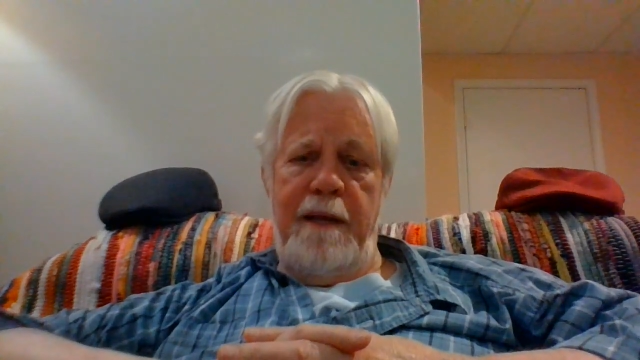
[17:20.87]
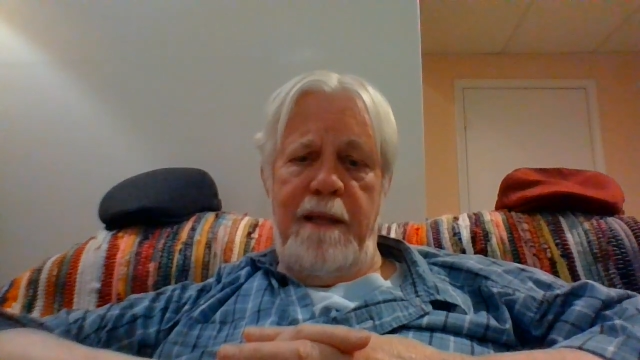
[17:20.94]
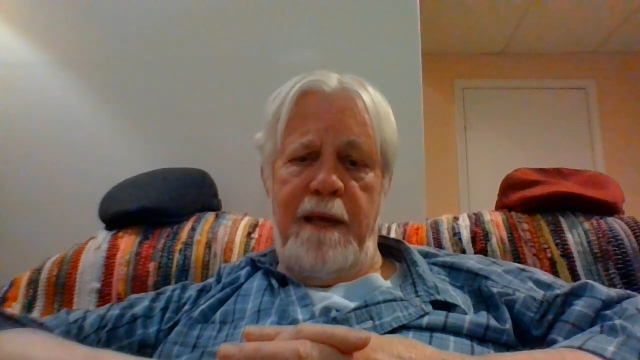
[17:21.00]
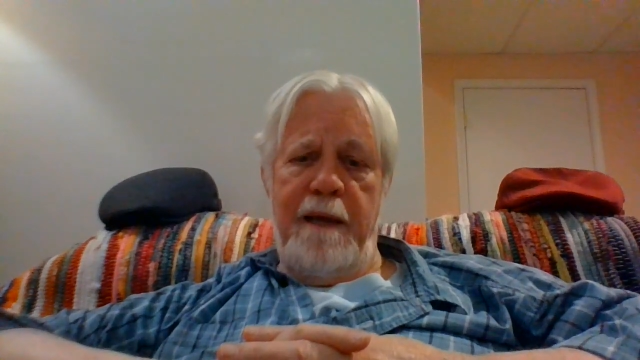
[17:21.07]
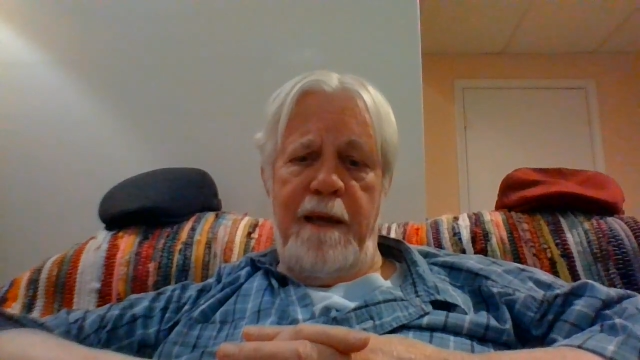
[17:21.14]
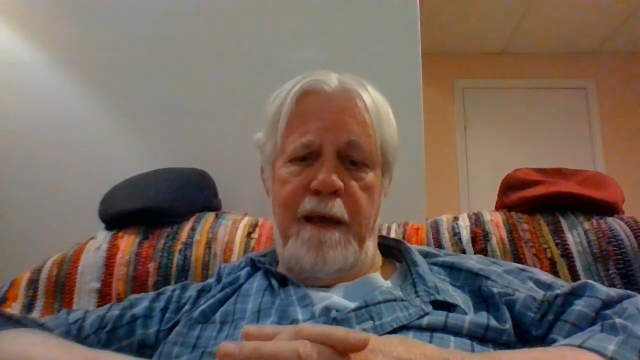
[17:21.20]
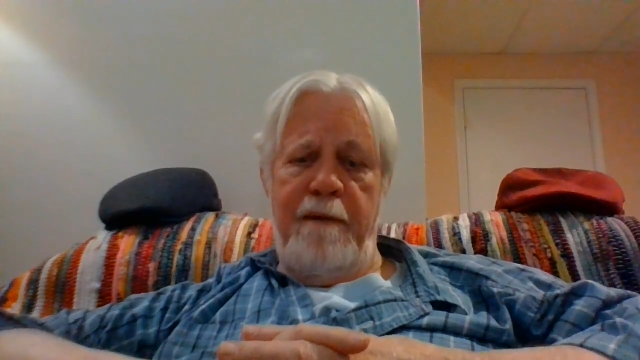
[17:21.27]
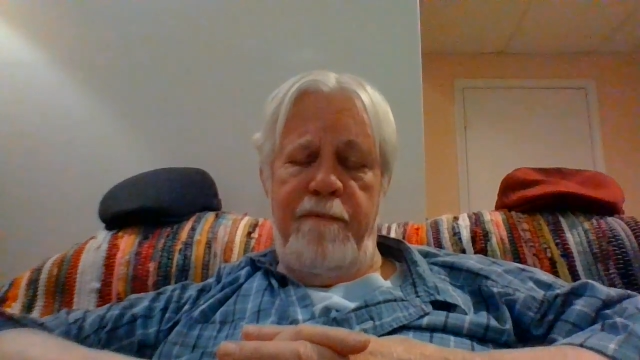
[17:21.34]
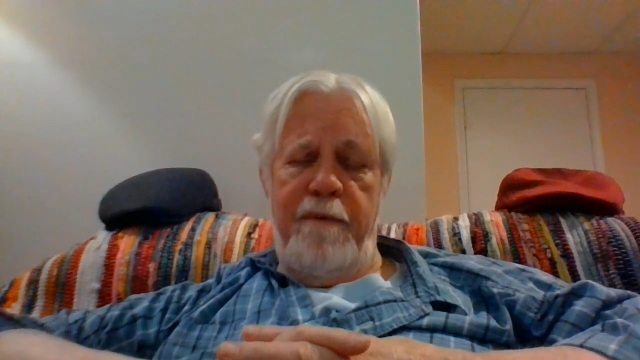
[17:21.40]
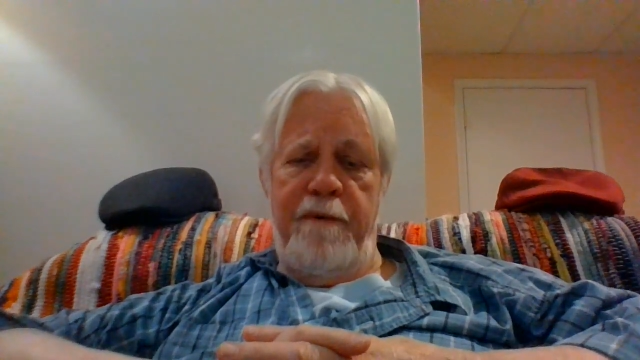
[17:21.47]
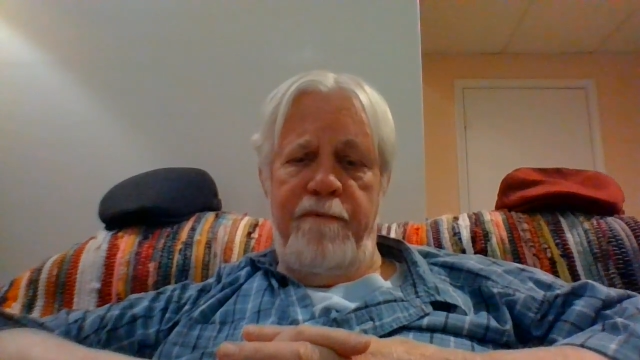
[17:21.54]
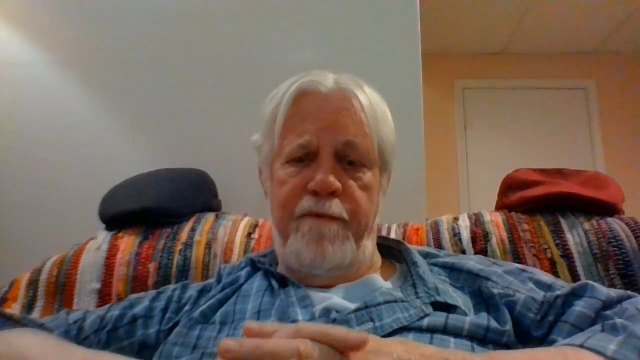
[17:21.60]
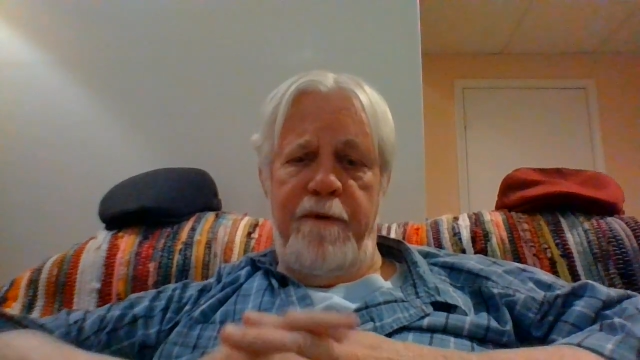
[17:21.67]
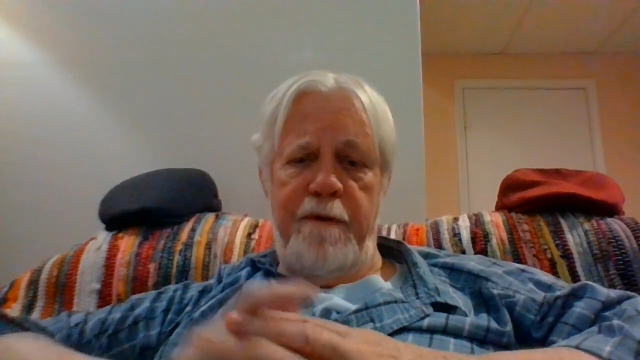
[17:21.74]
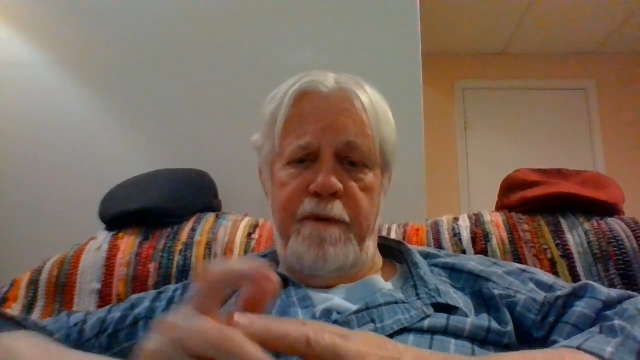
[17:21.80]
they gave you
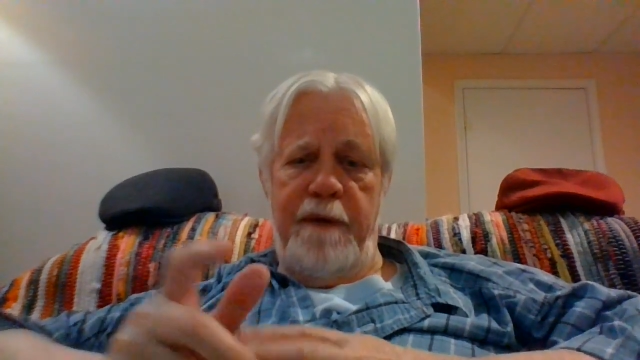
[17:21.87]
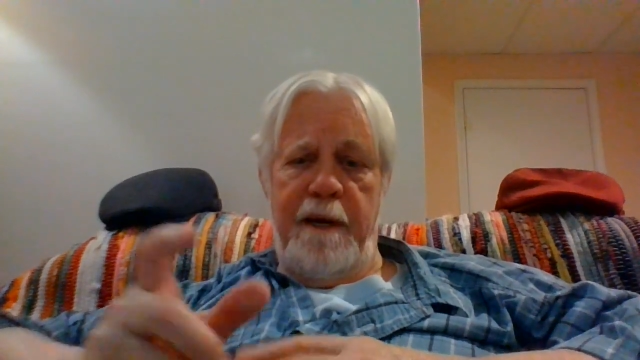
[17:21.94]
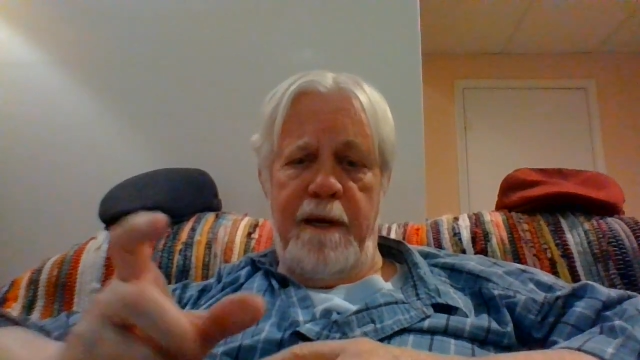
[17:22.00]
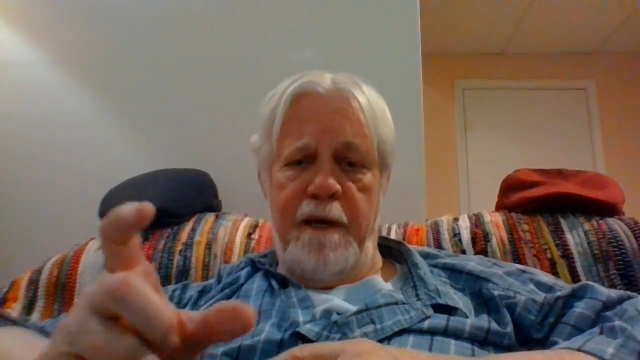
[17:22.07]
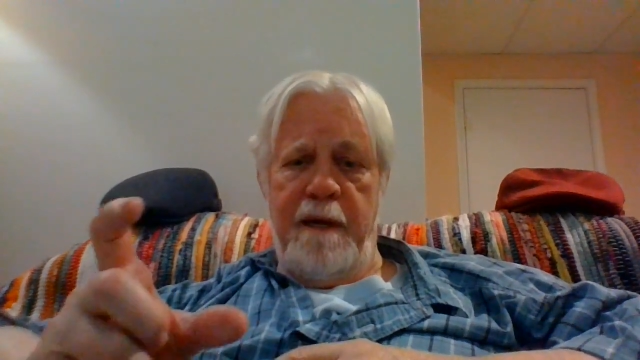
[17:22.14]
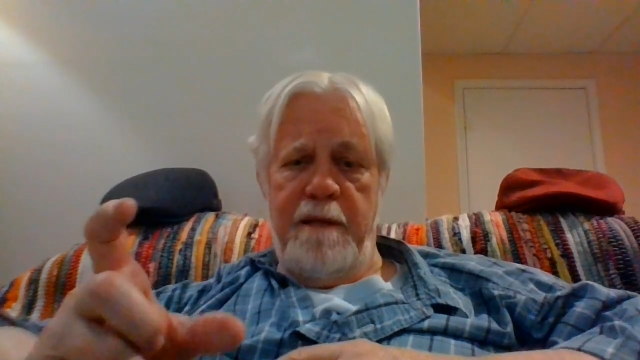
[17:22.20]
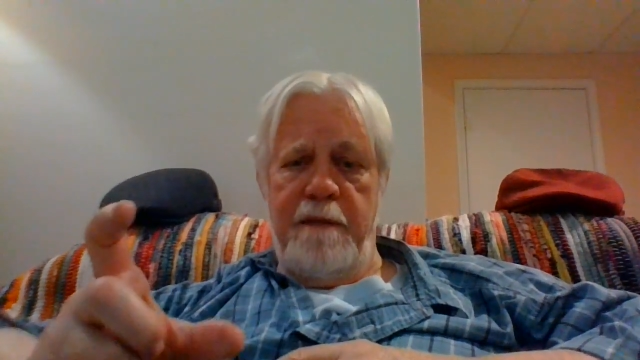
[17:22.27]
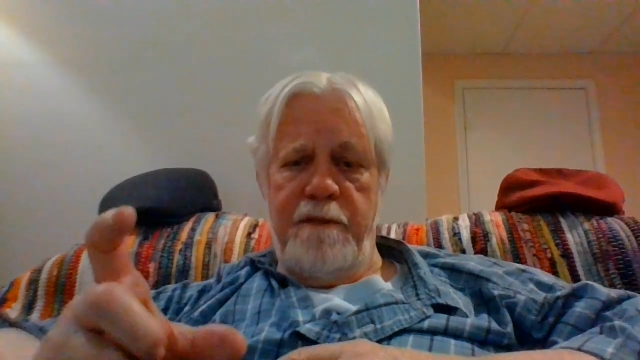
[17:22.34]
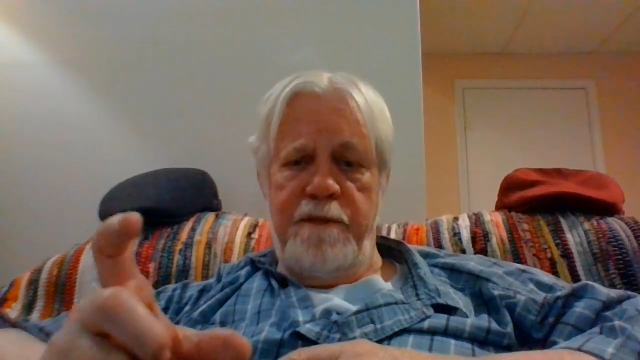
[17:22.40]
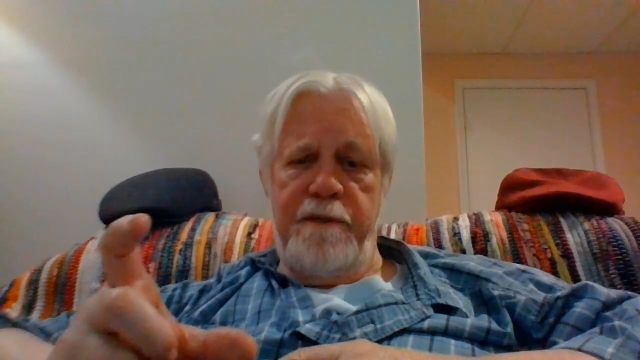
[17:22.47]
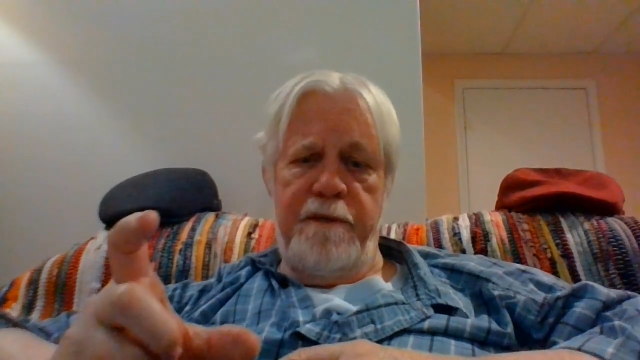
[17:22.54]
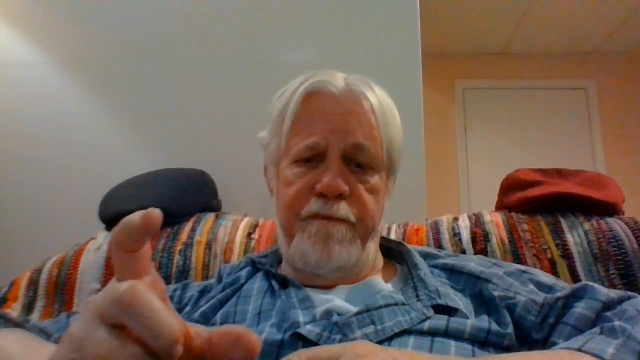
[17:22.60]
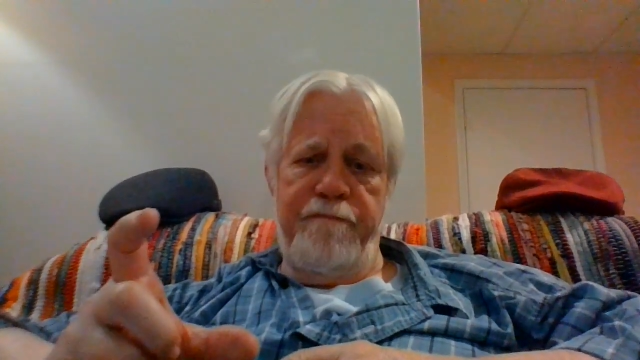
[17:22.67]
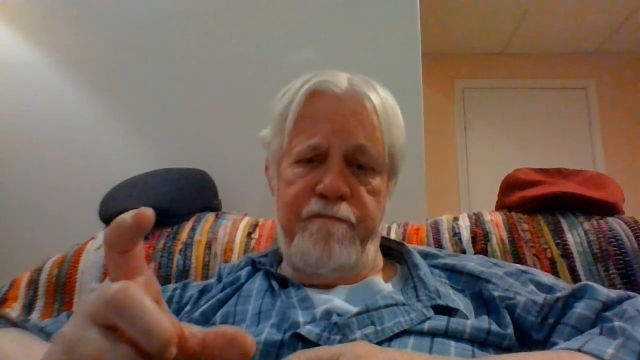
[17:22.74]
food tickets.